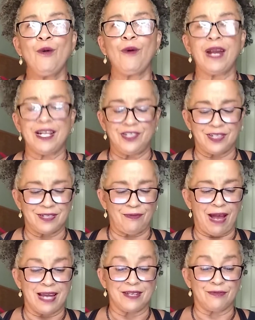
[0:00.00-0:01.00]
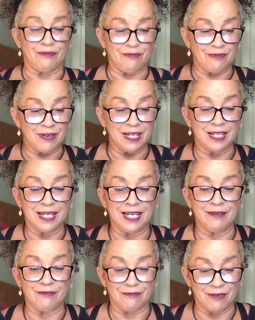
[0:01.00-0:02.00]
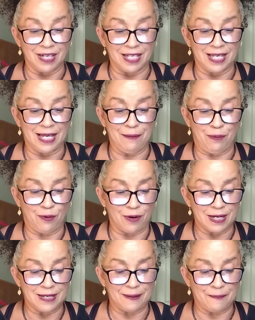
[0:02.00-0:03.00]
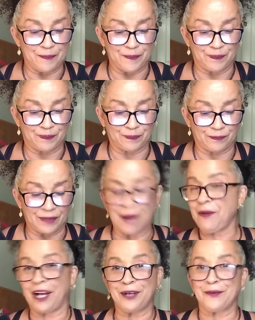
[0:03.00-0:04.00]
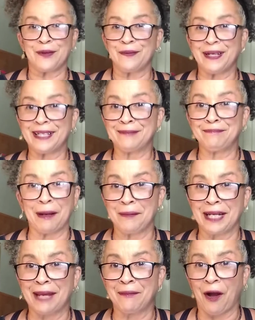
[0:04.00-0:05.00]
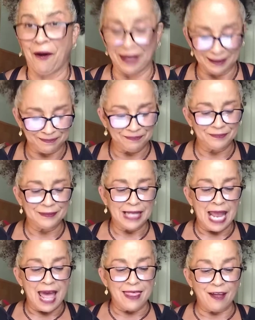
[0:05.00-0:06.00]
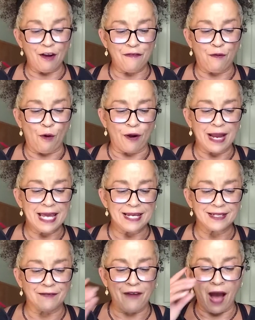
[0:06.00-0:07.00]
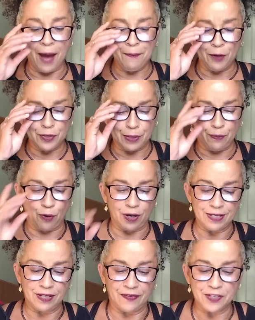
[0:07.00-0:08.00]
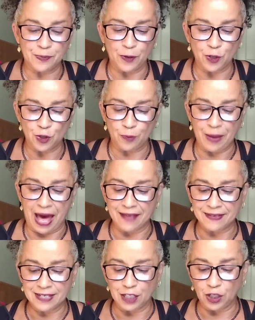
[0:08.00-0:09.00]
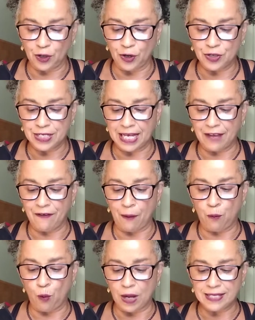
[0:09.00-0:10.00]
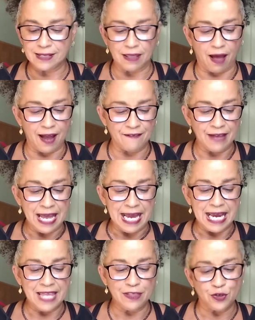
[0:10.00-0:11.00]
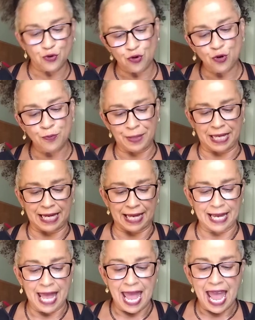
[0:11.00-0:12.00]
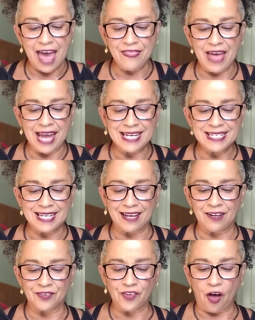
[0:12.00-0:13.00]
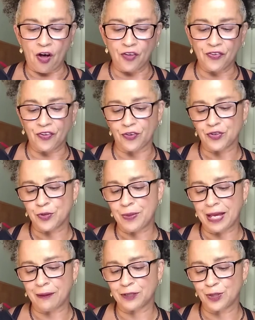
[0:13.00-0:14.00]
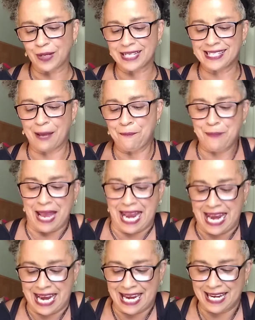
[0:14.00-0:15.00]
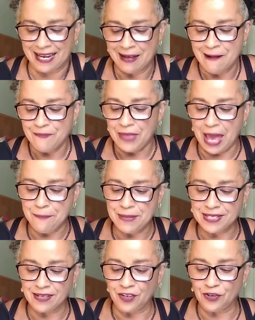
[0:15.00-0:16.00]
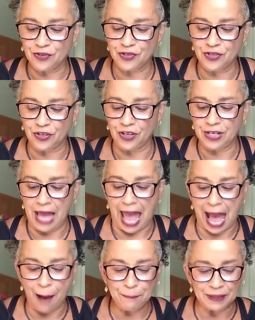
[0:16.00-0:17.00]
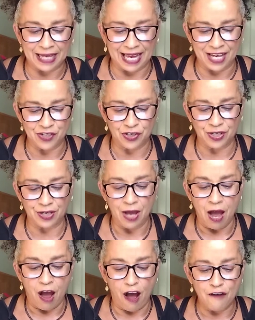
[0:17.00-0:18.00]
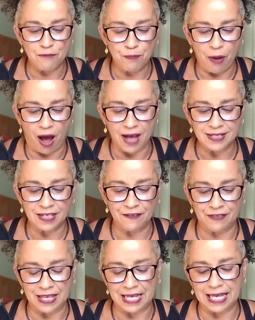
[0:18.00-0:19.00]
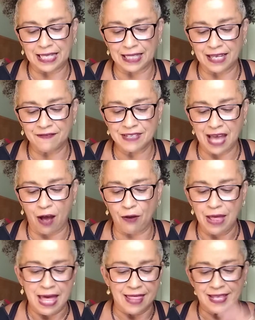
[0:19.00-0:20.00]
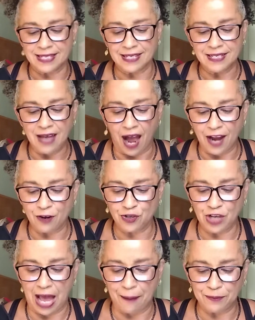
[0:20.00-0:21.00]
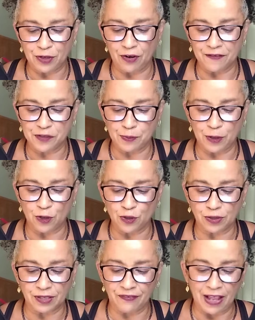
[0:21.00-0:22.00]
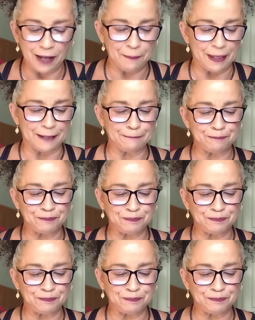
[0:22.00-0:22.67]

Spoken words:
What I just read is really, really important. I'm not going to reread it. I'm going to keep going. Therefore, it is of utmost importance on the spiritual path to learn to give up one's life in the true meaning, and that entails also to be able to accept pain. And misunderstood application of positive thinking leaves out this entire chapter of spiritual development.